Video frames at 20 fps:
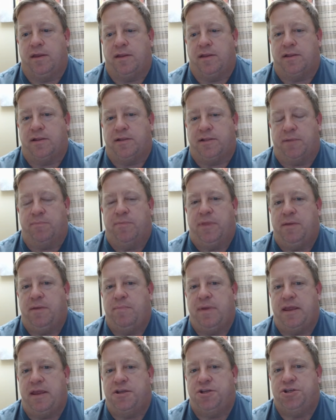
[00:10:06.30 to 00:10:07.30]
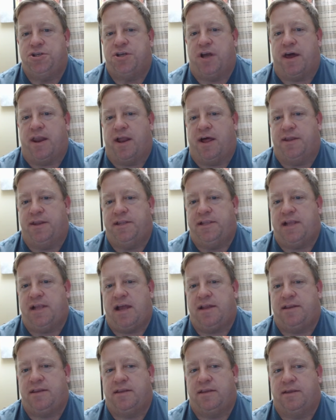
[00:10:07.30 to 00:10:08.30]
something being shot on
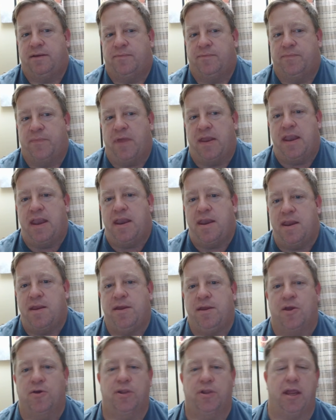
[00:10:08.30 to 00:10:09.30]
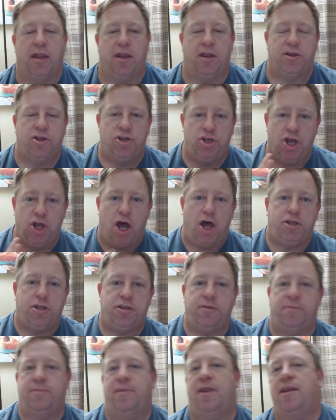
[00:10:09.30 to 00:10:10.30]
set, and then like
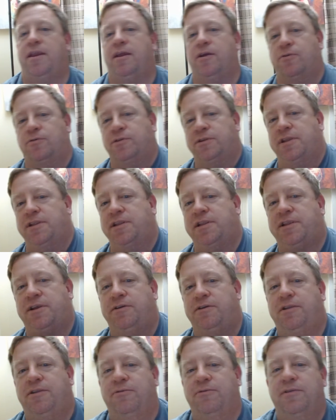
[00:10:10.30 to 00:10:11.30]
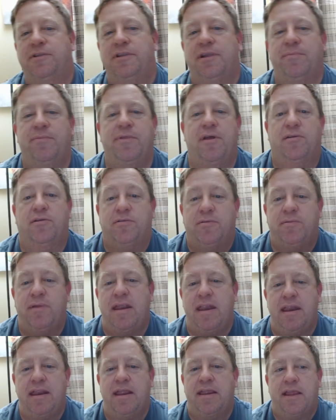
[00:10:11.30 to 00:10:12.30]
cut, and then it goes and starts doing something else.
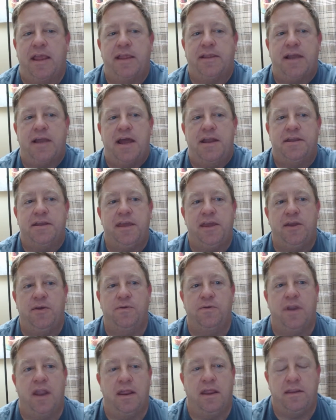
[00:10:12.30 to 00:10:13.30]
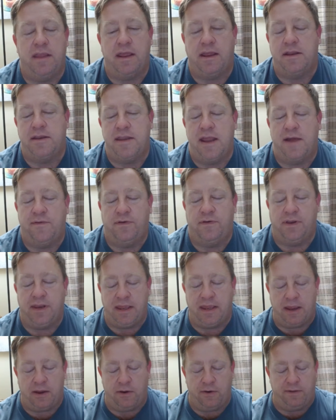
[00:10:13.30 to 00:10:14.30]
It's kind of cute, and they could definitely
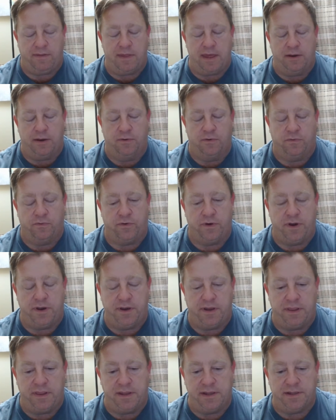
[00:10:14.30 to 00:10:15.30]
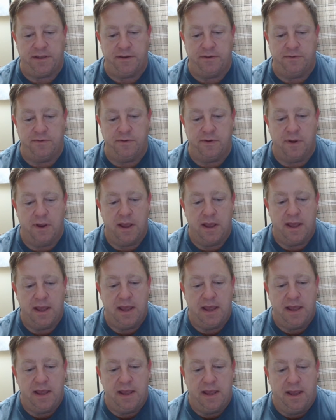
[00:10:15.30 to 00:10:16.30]
carry that over into
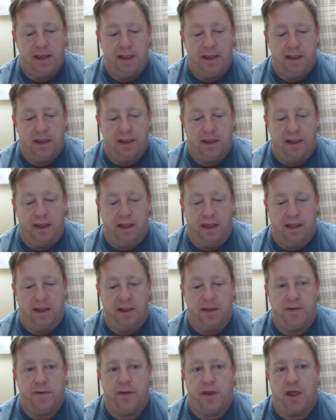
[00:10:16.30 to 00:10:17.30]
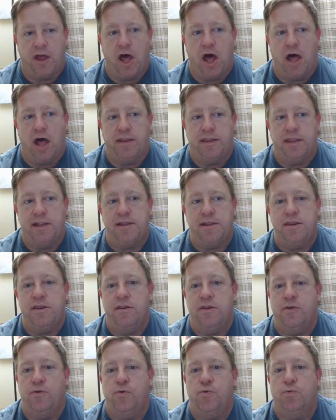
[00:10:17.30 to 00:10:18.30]
uh, this
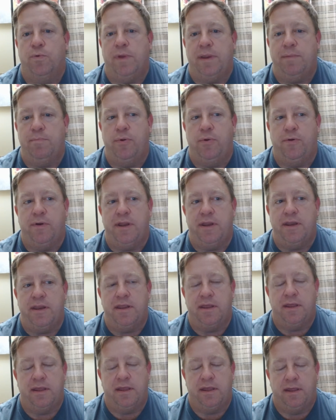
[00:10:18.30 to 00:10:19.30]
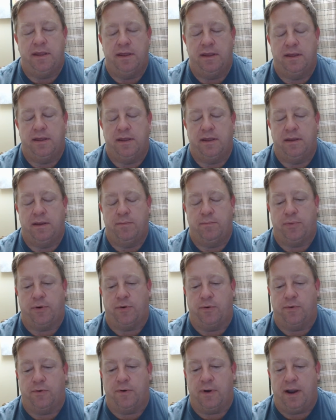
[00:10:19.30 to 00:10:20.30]
new rebooted
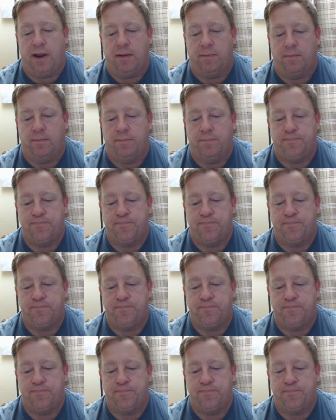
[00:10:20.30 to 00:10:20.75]
program.